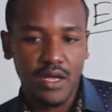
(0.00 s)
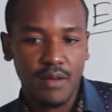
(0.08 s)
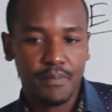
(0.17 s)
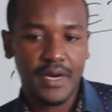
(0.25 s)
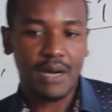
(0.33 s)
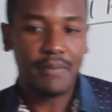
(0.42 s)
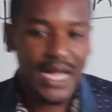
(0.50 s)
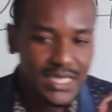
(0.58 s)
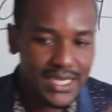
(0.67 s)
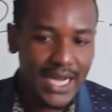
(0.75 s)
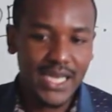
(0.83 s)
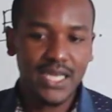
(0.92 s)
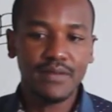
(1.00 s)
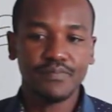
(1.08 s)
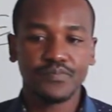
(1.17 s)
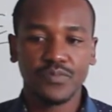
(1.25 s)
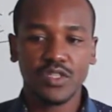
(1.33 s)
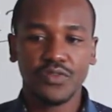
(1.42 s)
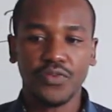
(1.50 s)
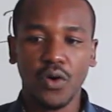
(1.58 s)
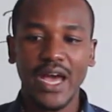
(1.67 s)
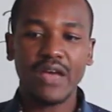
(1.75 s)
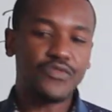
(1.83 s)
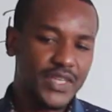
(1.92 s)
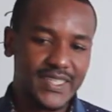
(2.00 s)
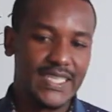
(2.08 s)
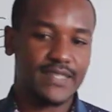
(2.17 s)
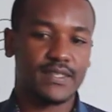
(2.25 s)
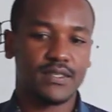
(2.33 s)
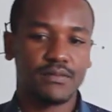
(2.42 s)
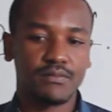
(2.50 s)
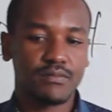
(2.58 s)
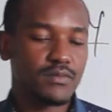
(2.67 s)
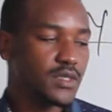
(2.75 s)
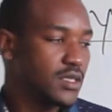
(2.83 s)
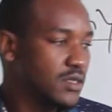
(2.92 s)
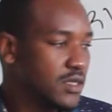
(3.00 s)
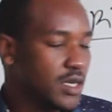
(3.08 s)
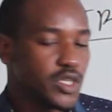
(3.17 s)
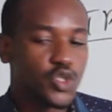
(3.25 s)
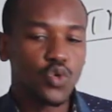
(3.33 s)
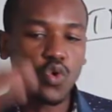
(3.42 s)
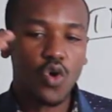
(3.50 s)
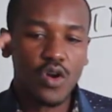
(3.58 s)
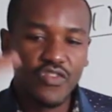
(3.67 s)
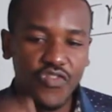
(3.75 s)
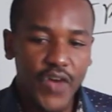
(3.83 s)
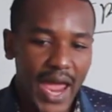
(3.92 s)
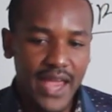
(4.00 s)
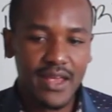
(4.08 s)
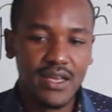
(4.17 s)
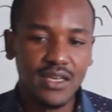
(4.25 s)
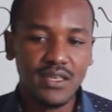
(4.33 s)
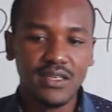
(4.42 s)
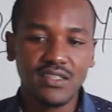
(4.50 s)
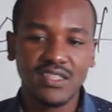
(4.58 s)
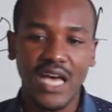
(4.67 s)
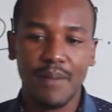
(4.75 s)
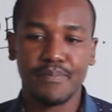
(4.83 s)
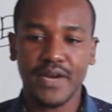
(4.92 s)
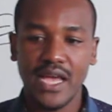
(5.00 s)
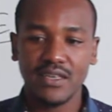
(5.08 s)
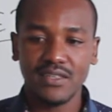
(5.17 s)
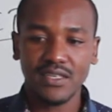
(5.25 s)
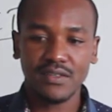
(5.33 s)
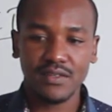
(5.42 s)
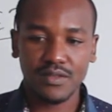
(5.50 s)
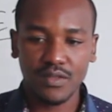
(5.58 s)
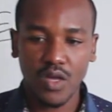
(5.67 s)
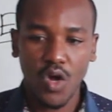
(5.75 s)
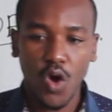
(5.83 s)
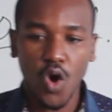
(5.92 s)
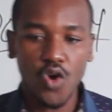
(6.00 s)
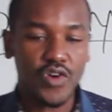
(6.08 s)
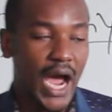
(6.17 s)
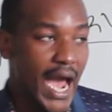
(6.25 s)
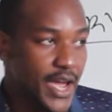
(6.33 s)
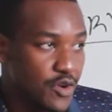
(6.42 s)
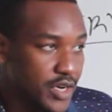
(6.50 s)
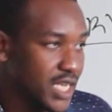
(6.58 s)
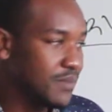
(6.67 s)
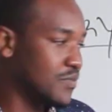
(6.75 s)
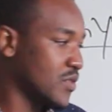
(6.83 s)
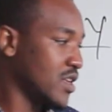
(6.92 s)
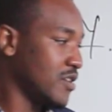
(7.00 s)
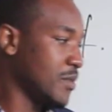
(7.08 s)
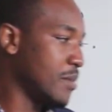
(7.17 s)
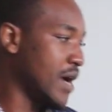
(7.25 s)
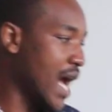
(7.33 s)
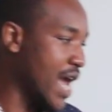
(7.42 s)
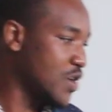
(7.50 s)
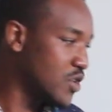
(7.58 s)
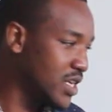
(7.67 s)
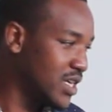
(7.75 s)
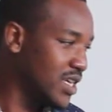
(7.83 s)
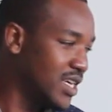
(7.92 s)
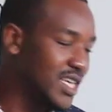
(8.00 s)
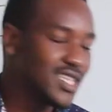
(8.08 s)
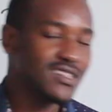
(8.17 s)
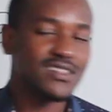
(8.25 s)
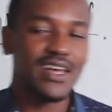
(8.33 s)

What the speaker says: pragmatically for emphasis, to convey surprises or irony. Remember, irony is